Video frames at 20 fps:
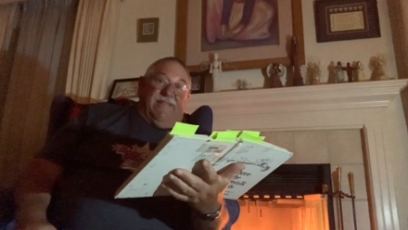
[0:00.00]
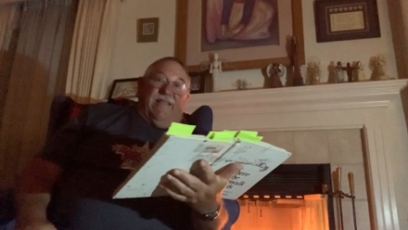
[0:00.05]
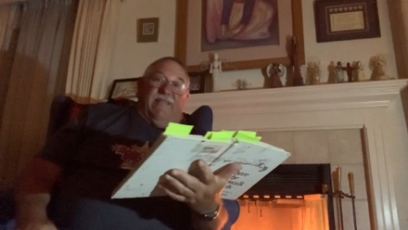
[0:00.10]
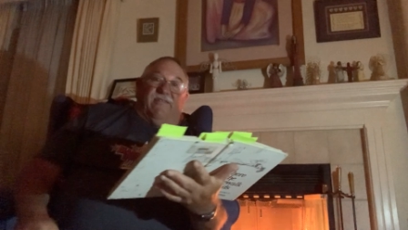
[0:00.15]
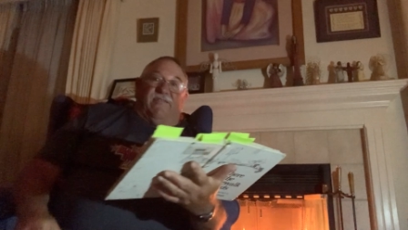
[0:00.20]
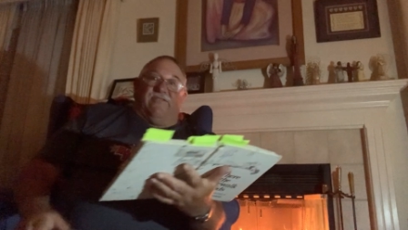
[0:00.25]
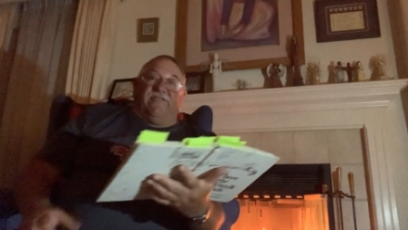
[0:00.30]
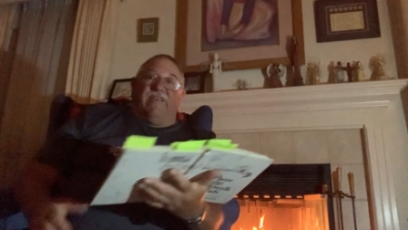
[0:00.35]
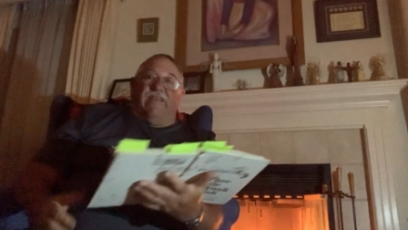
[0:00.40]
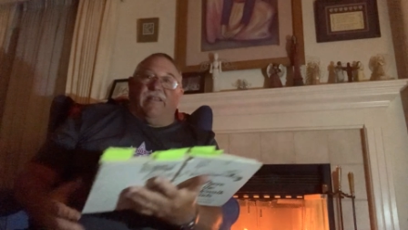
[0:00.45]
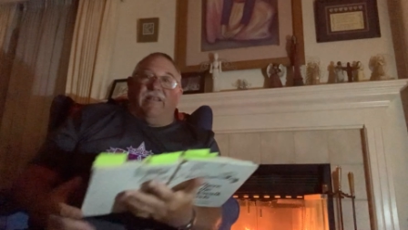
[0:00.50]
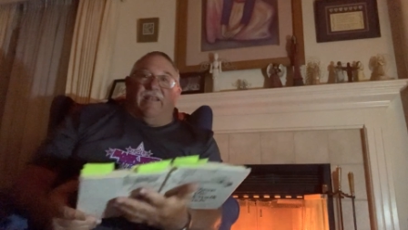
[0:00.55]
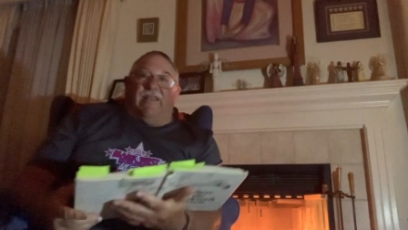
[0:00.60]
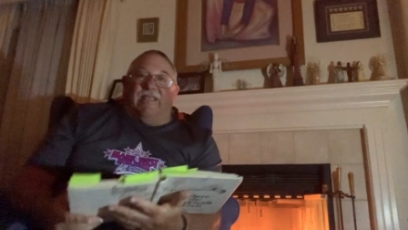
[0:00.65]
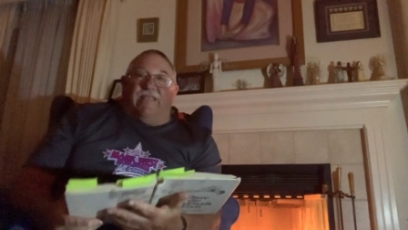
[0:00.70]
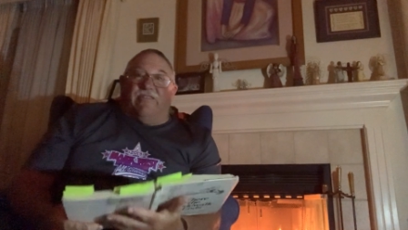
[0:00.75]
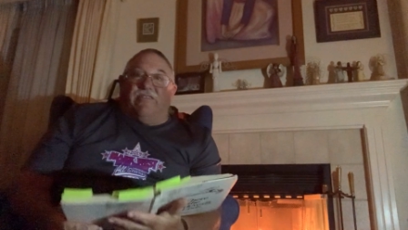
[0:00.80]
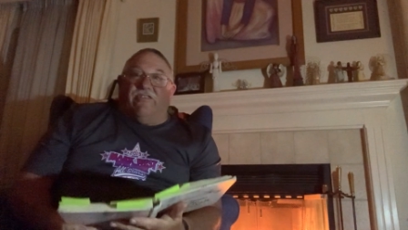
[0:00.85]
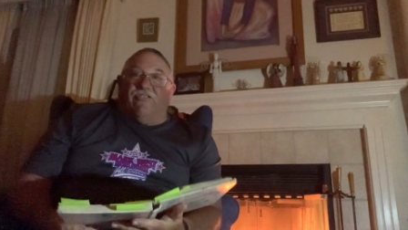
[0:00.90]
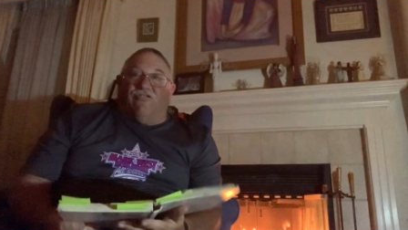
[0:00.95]
then
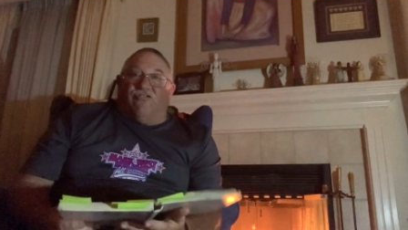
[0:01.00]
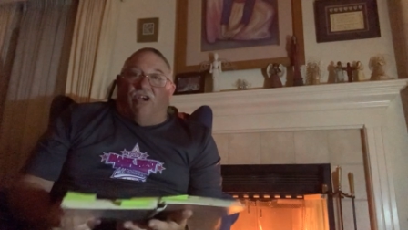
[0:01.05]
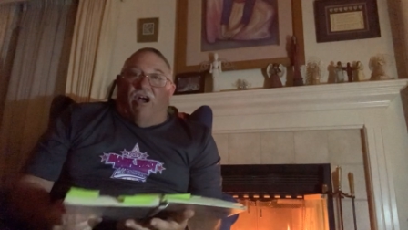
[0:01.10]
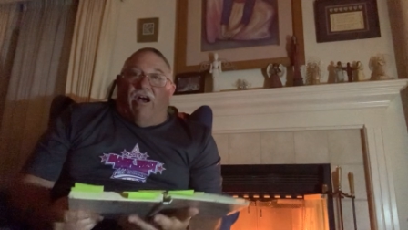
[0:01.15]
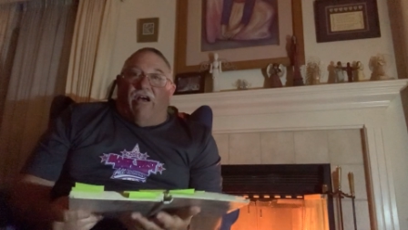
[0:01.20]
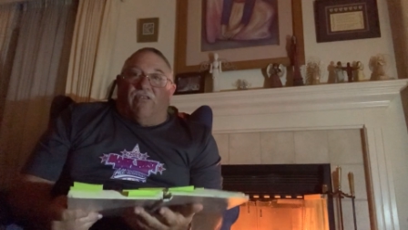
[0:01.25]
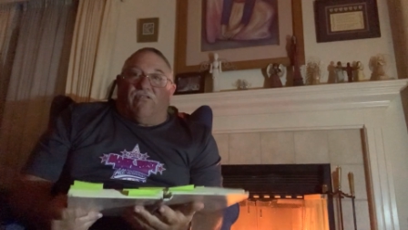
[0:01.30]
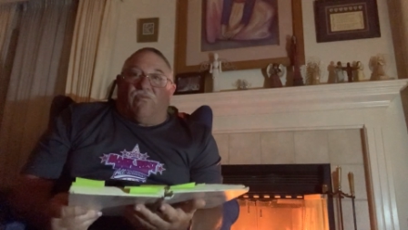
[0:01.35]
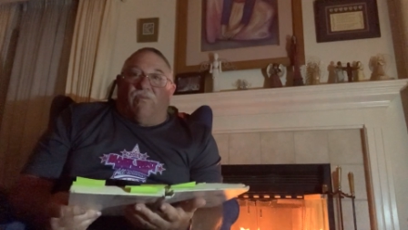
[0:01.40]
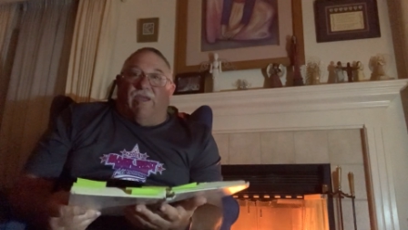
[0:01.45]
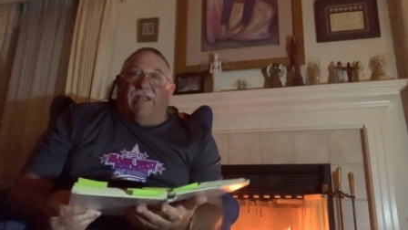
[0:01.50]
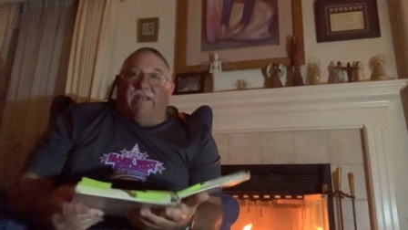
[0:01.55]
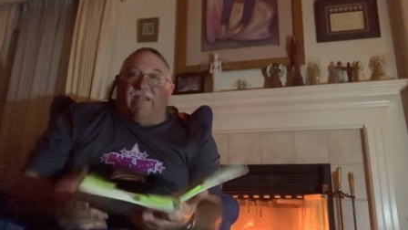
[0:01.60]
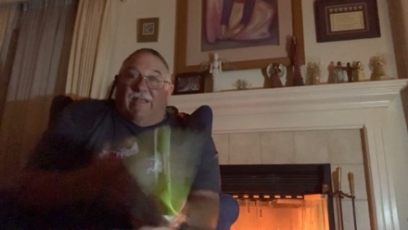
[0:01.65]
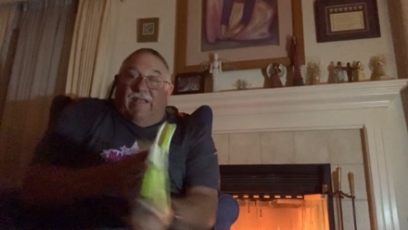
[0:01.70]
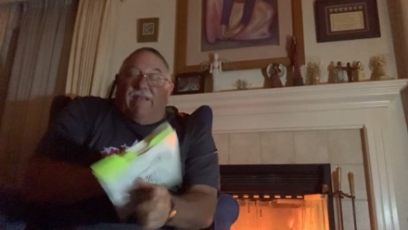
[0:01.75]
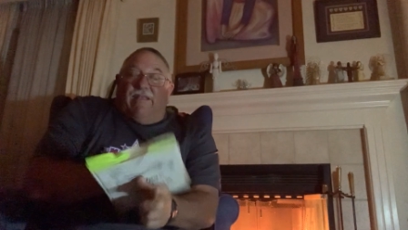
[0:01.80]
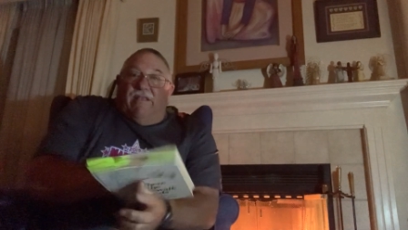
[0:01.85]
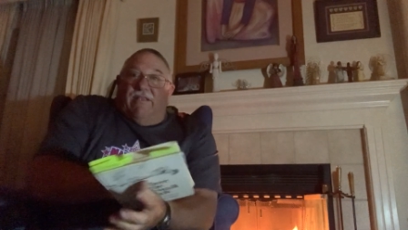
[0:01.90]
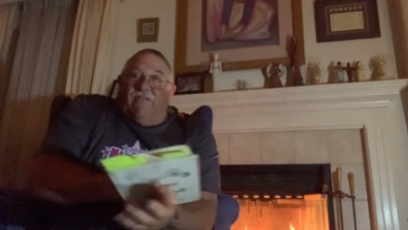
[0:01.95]
suddenly the jaws went
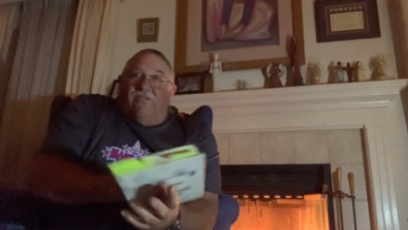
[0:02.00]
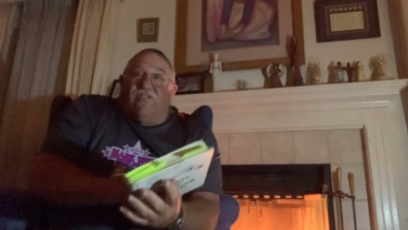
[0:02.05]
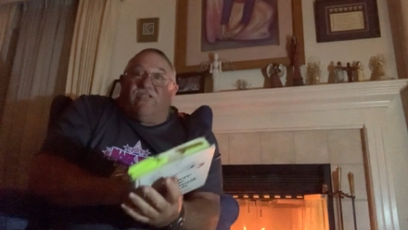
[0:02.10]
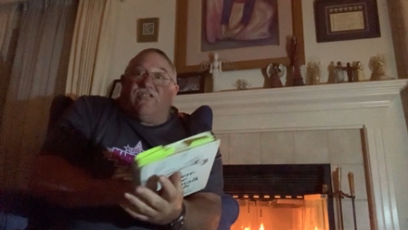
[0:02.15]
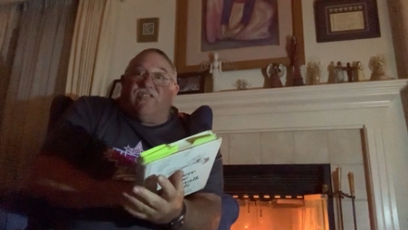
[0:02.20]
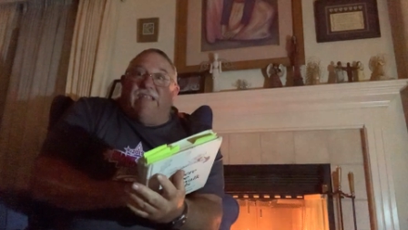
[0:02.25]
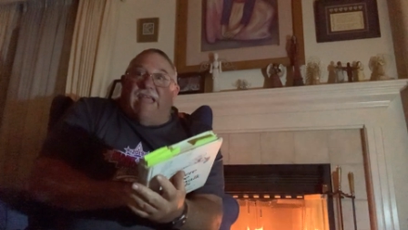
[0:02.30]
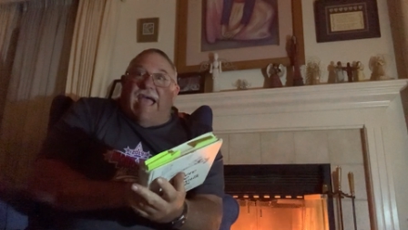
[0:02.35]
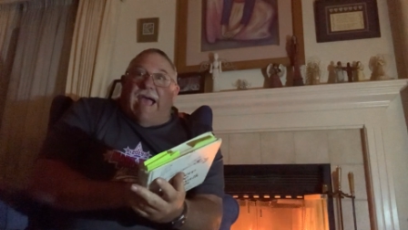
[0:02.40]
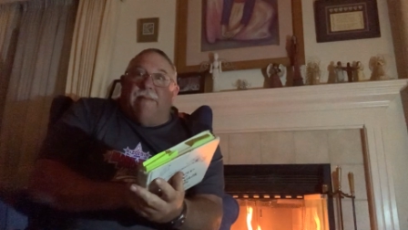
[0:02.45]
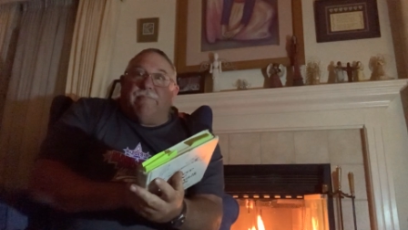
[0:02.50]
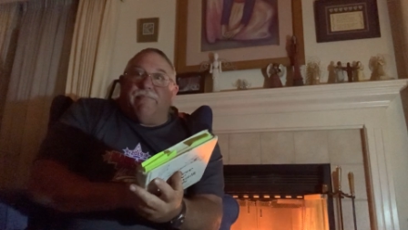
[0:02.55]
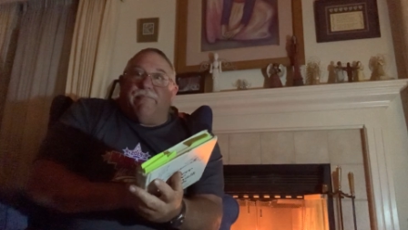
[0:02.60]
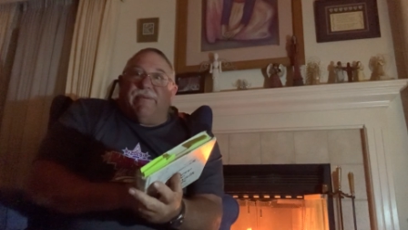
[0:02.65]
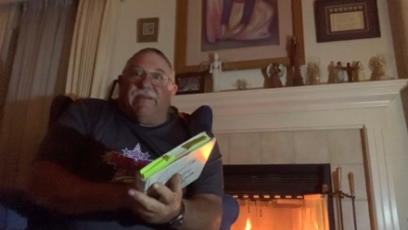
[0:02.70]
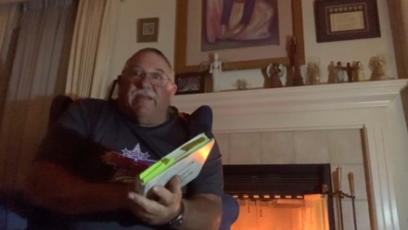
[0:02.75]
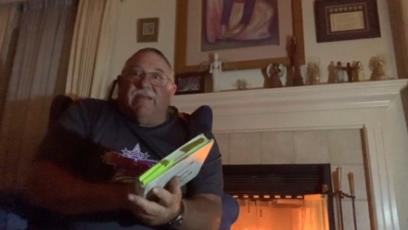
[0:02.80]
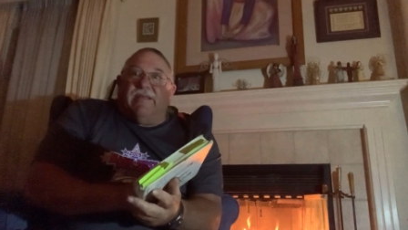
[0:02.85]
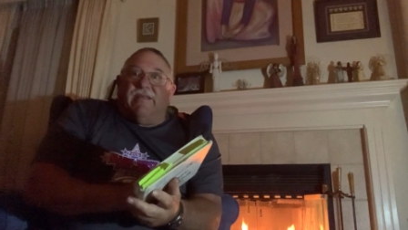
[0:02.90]
snap